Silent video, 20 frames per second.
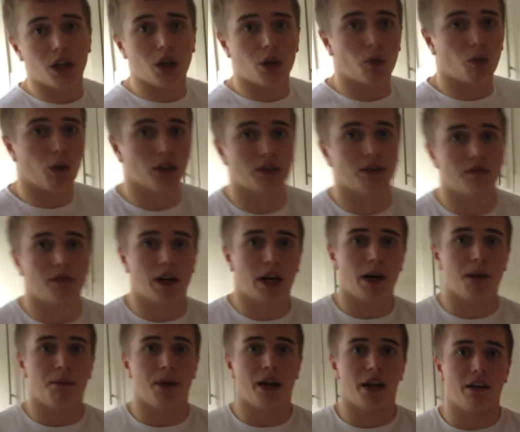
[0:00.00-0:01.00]
There wasn't
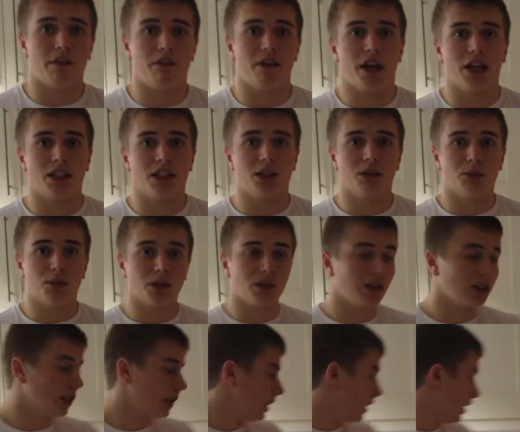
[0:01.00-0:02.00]
very many vegetables.